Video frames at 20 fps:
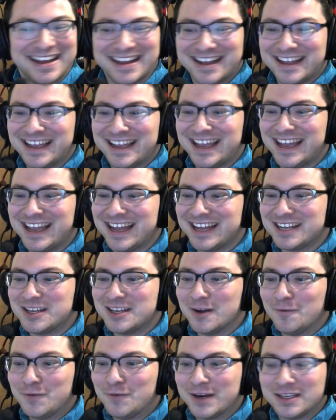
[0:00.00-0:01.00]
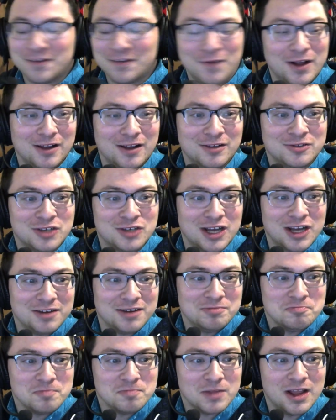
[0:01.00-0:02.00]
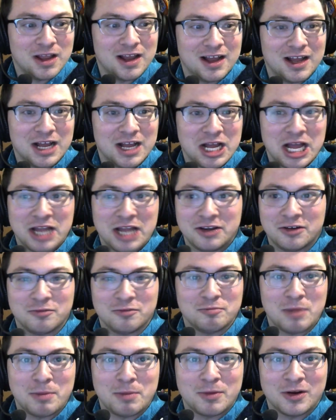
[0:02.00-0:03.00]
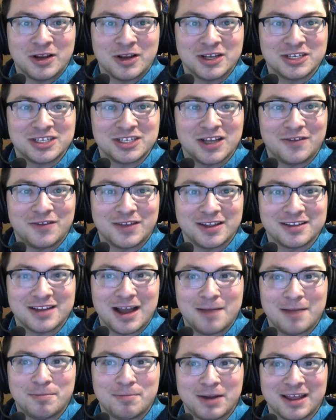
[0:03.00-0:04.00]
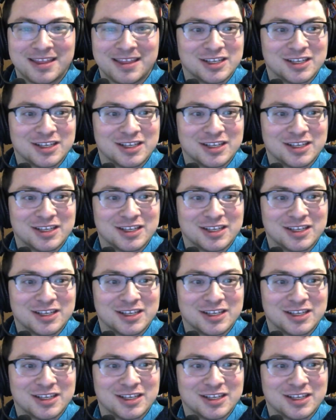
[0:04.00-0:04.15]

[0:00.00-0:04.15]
And don't forget to follow John. I don't remember his stuff on the top, but I think